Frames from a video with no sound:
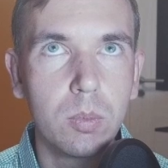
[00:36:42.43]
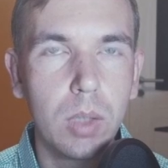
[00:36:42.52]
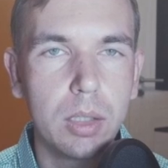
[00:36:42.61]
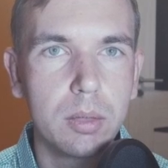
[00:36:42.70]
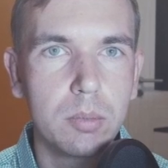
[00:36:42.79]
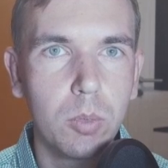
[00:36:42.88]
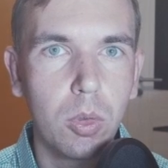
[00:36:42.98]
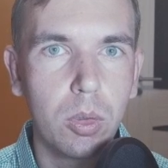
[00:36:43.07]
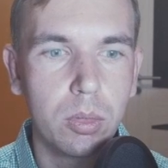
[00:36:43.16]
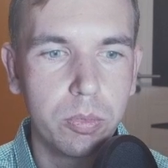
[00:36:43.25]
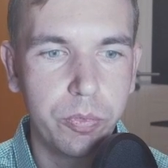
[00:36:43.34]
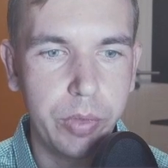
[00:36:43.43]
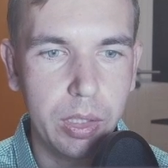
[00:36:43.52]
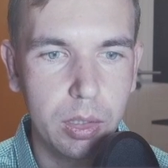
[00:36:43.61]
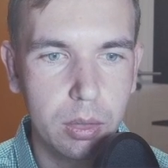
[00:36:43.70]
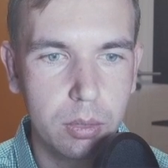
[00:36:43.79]
more
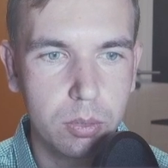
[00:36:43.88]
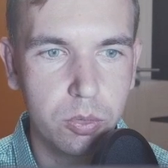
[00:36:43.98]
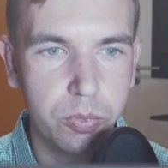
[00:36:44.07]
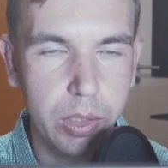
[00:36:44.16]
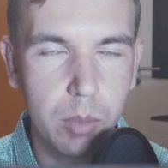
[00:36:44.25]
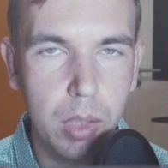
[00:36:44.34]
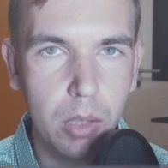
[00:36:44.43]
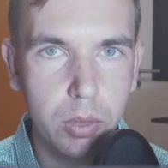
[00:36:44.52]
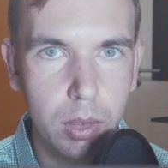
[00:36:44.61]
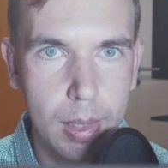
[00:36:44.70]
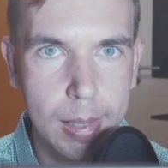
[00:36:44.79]
thing to think about.